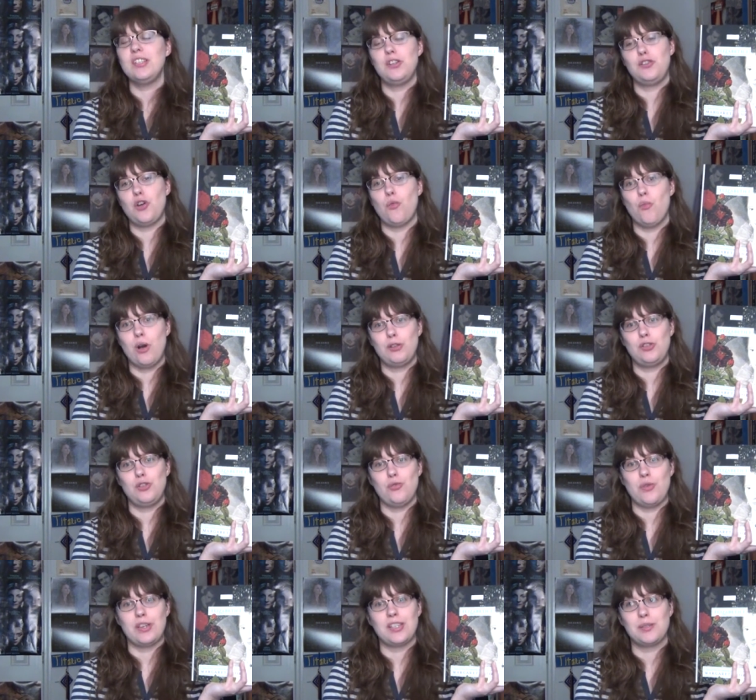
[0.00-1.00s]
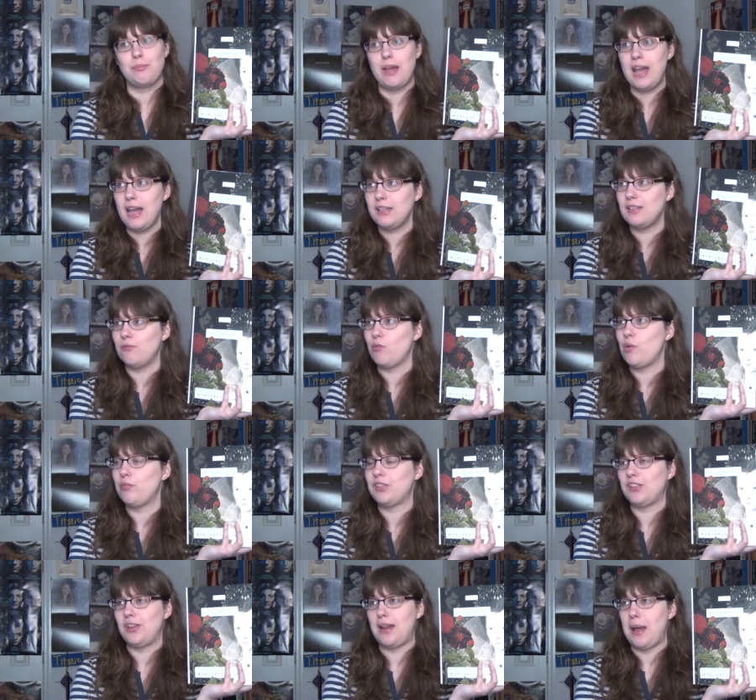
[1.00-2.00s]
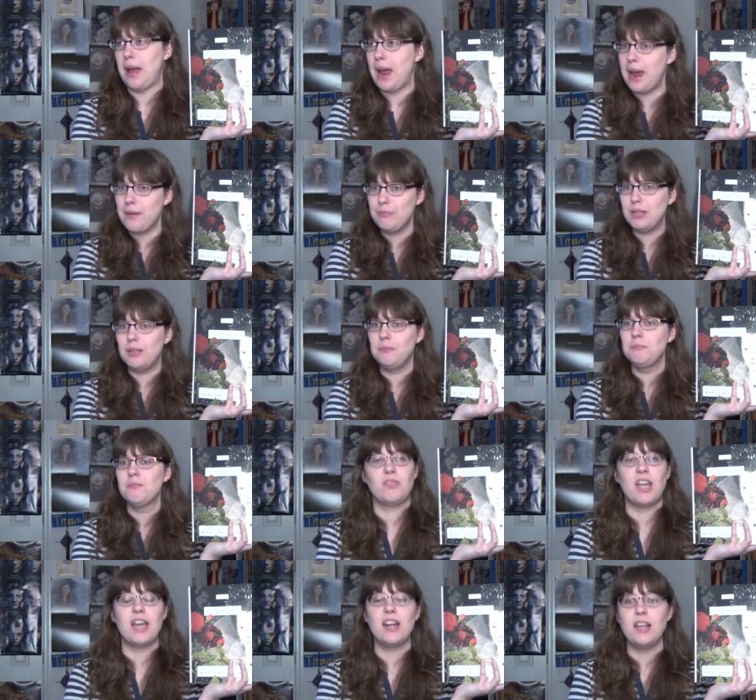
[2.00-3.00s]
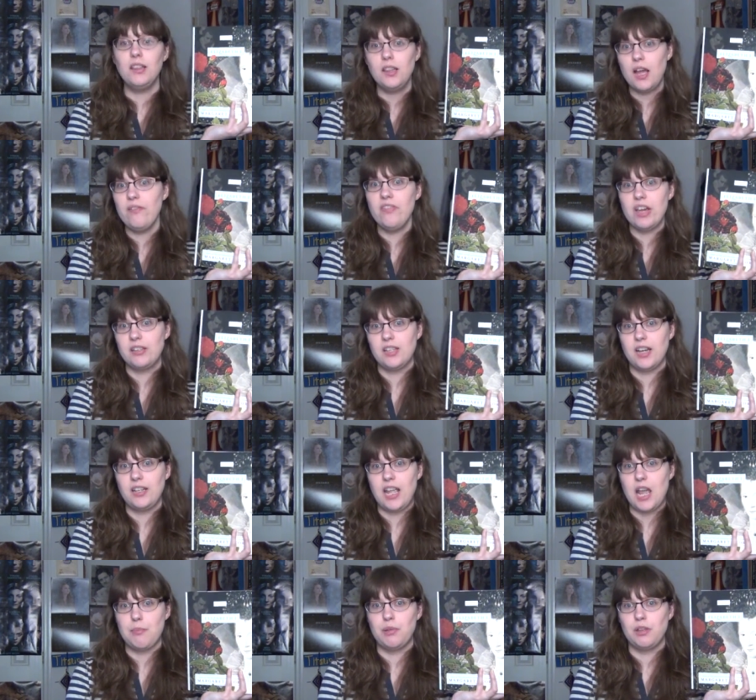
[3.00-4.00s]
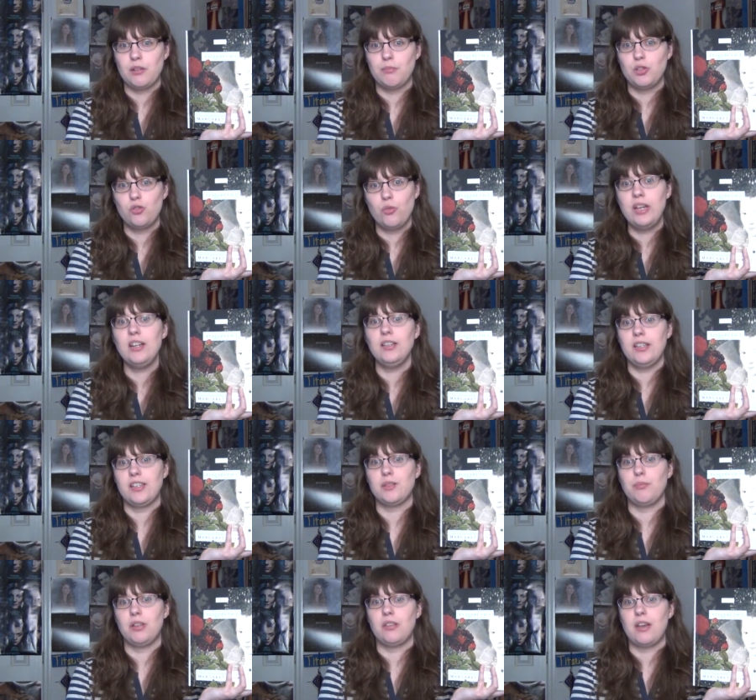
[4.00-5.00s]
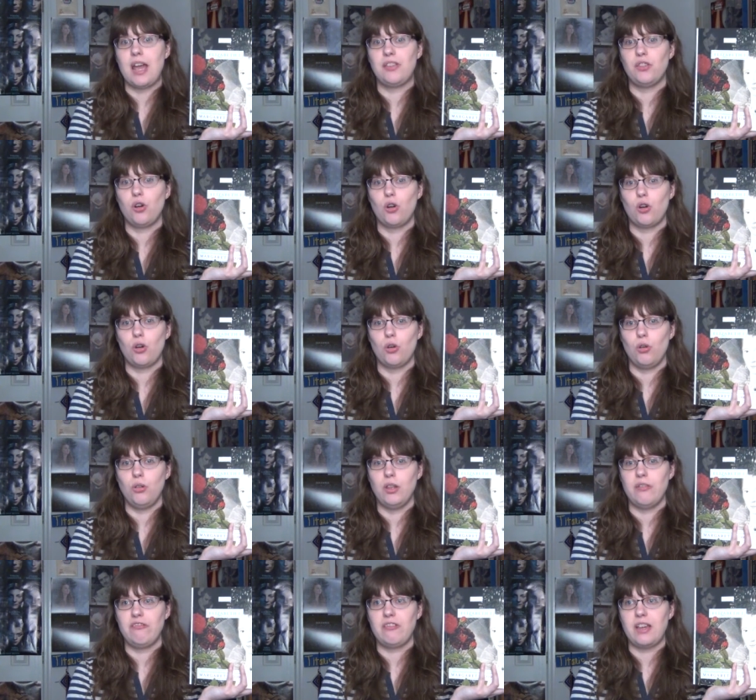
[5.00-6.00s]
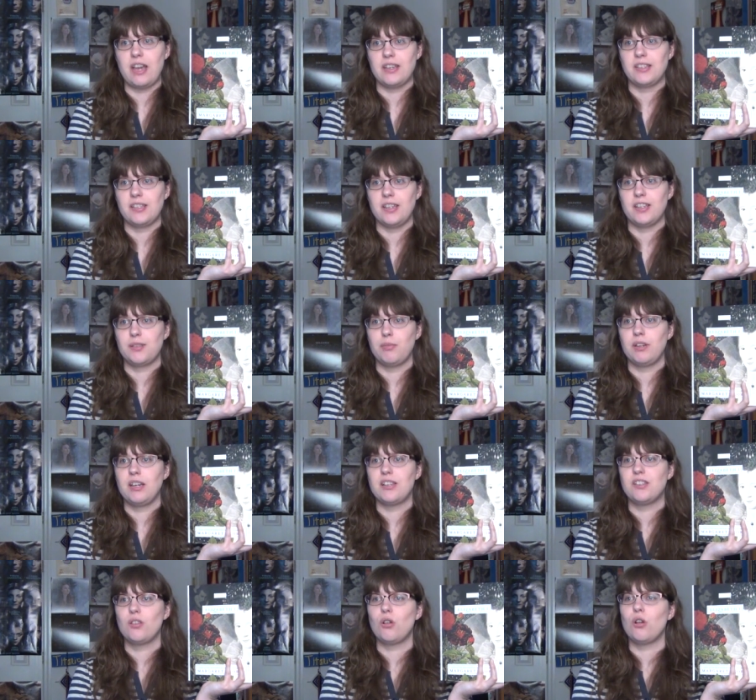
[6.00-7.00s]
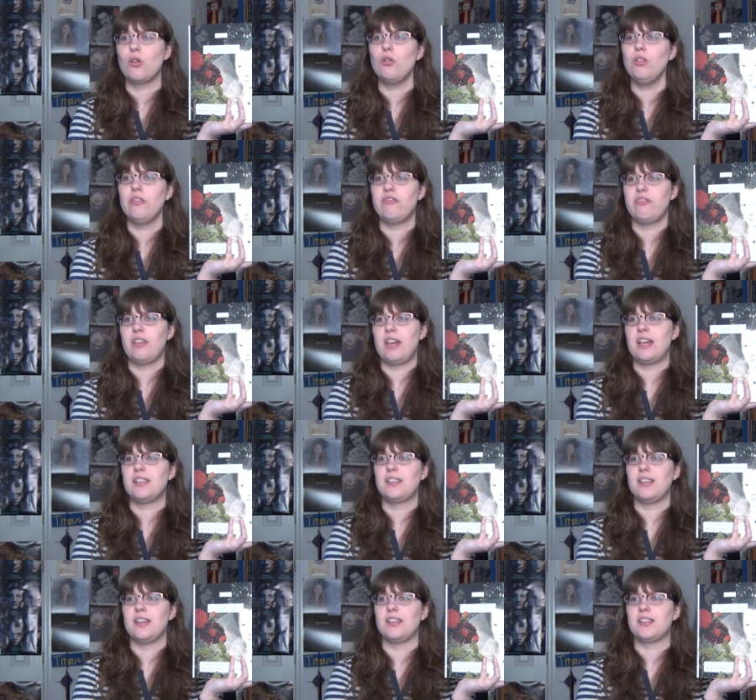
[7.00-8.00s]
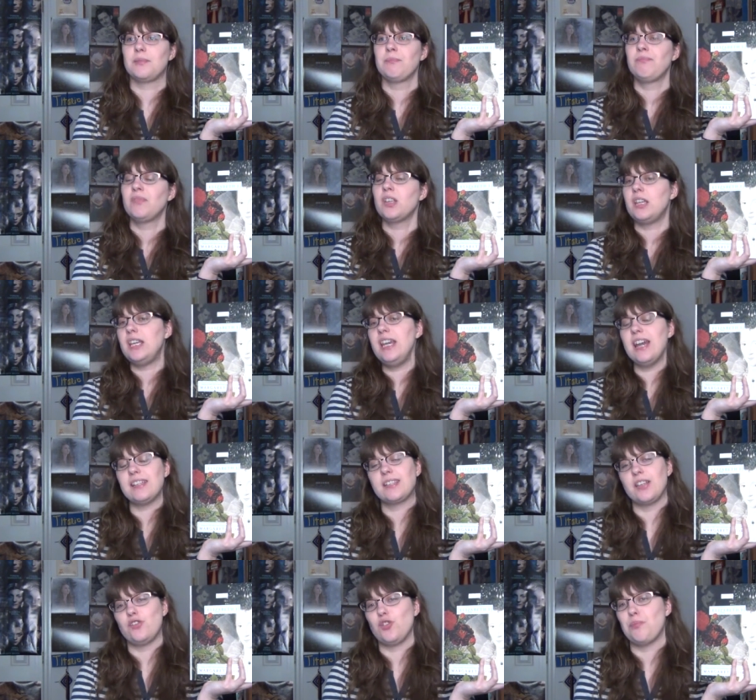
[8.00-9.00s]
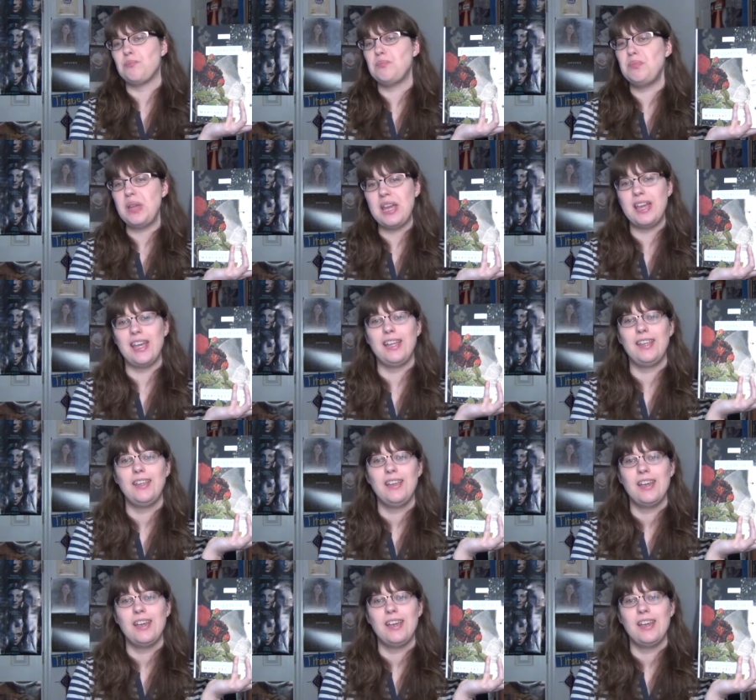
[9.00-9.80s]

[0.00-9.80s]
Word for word: didn't know what to expect and what was going to happen. And I love that dynamic between Elizabeth and the Earl of Essex, because the Earl of Essex, he has such a big